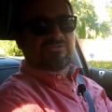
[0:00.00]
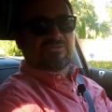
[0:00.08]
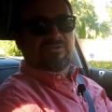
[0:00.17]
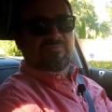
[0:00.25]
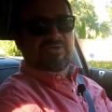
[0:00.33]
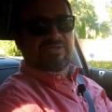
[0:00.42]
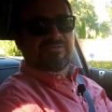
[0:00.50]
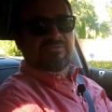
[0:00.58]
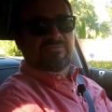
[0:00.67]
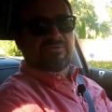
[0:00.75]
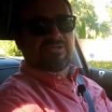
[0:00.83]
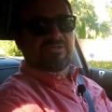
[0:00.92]
to the big
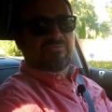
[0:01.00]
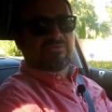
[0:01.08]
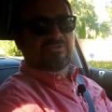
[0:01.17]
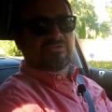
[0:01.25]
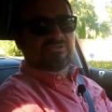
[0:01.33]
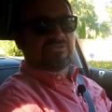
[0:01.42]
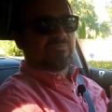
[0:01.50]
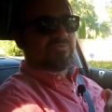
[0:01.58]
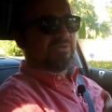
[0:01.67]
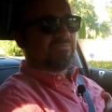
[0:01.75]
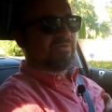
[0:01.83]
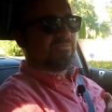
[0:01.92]
three, which is the
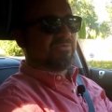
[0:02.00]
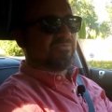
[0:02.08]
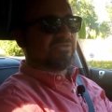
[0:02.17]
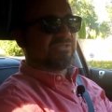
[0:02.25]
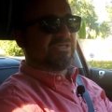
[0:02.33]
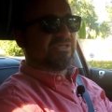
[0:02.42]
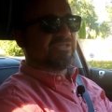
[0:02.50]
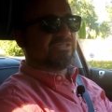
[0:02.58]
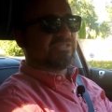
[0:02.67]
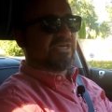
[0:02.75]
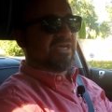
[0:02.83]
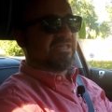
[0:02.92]
B M W,
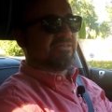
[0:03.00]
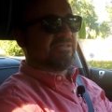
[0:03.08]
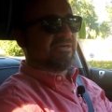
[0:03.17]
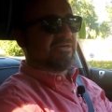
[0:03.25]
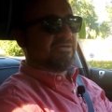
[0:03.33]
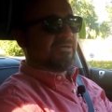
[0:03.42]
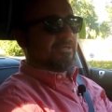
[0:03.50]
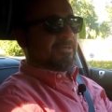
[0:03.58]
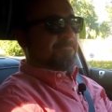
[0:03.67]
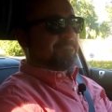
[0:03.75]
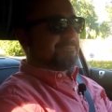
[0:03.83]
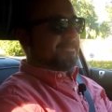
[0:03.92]
Mercedes, and uh,
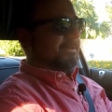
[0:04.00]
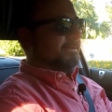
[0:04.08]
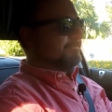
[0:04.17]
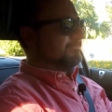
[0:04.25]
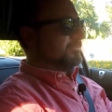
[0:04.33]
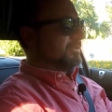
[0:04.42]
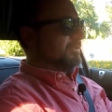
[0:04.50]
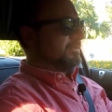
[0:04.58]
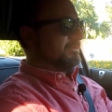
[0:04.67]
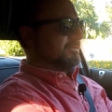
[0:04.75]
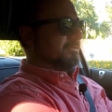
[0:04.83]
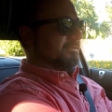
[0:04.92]
Um,
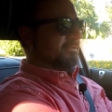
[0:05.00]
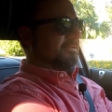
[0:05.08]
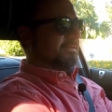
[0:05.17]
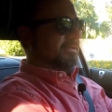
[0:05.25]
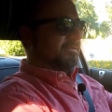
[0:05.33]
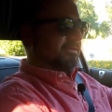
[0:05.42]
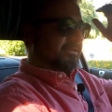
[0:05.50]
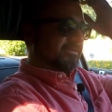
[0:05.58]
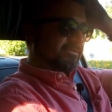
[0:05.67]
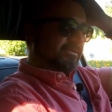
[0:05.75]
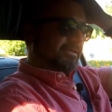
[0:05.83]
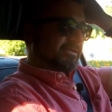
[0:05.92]
uh, and, and,
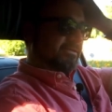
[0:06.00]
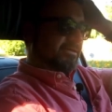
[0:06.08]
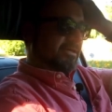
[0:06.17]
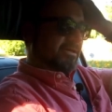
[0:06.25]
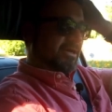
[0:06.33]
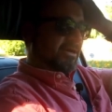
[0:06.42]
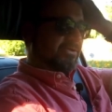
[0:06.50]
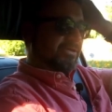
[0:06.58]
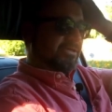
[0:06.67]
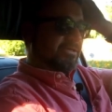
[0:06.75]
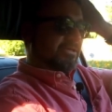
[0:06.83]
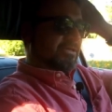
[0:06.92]
and uh,
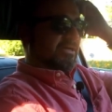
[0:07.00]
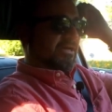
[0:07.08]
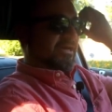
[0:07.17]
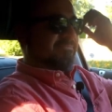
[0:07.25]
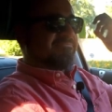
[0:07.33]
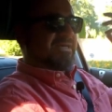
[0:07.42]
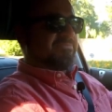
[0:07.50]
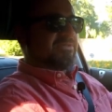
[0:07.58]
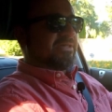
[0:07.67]
Audi, uh, maybe